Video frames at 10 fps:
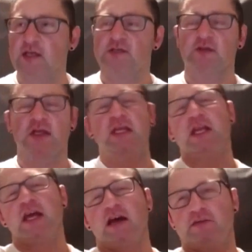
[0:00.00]
So they need
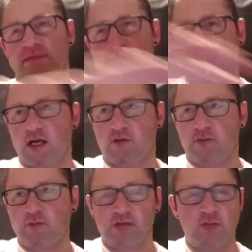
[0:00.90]
to have uh,
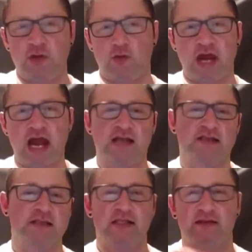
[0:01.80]
dumbbell
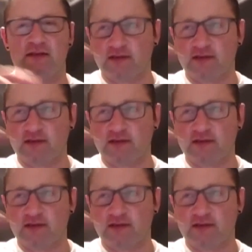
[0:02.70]
racks and